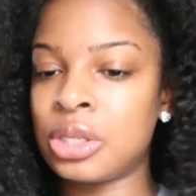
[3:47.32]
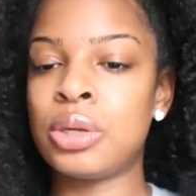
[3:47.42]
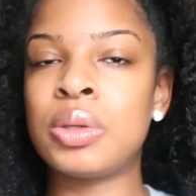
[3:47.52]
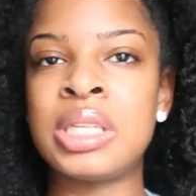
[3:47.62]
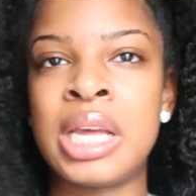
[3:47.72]

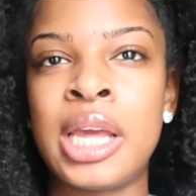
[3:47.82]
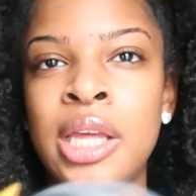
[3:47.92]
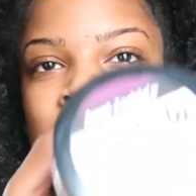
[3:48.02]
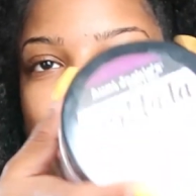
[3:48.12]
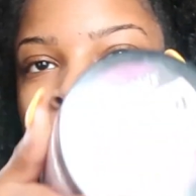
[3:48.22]

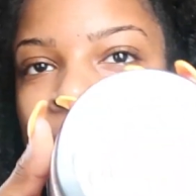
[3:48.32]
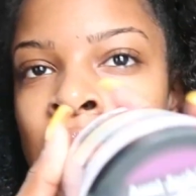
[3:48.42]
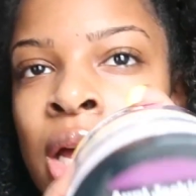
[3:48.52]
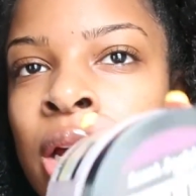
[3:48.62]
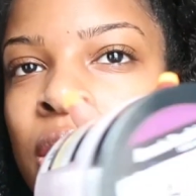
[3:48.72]
using
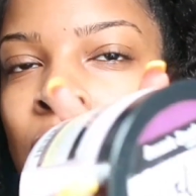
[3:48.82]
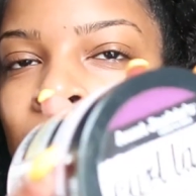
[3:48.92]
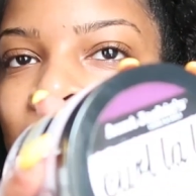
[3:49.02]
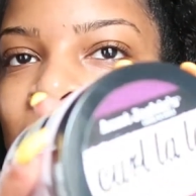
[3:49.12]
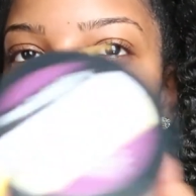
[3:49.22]
the
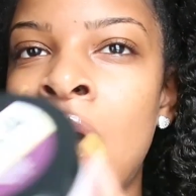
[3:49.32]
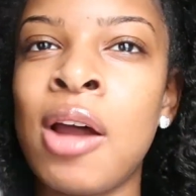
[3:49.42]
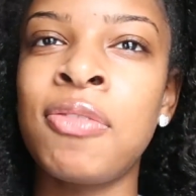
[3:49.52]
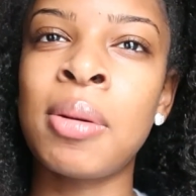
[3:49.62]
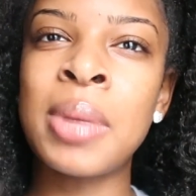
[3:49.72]
Curl La
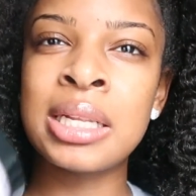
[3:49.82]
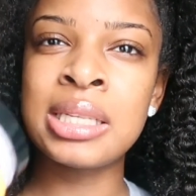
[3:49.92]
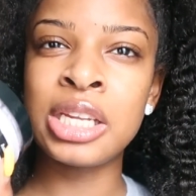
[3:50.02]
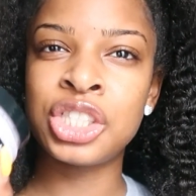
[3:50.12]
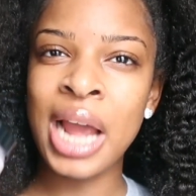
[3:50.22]
La from
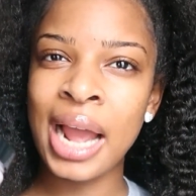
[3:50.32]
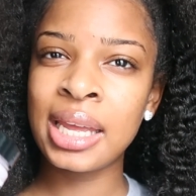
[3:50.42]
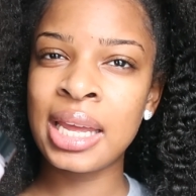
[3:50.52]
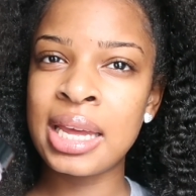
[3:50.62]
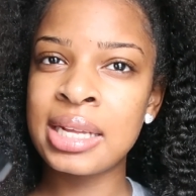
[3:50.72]
Auntie
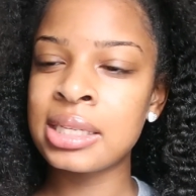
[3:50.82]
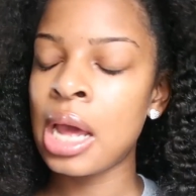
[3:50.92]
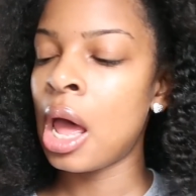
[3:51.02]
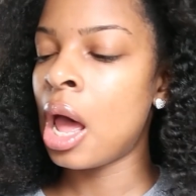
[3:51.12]
Jackie's.